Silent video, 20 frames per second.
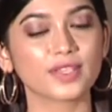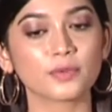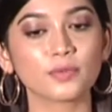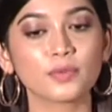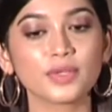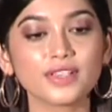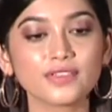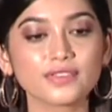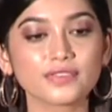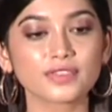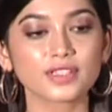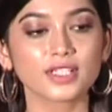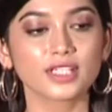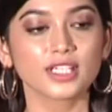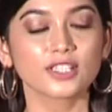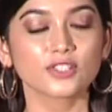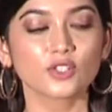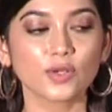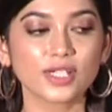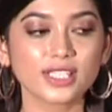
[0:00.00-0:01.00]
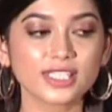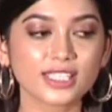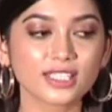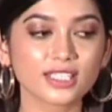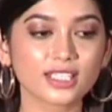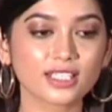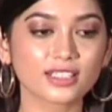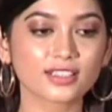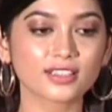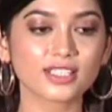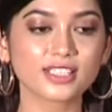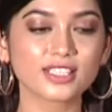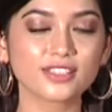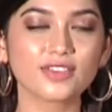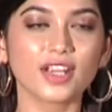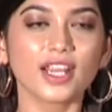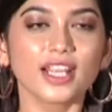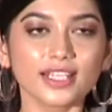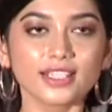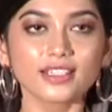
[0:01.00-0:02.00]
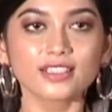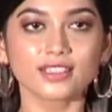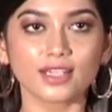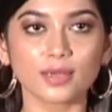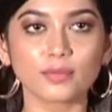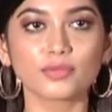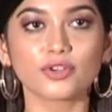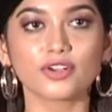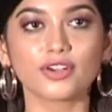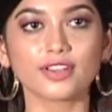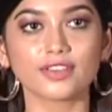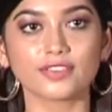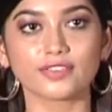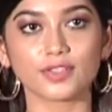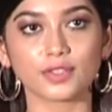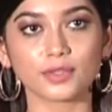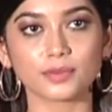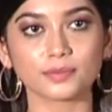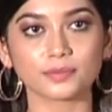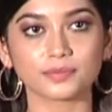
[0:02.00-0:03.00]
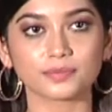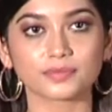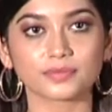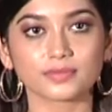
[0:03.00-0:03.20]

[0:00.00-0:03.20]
We've so it's a very contemporary film.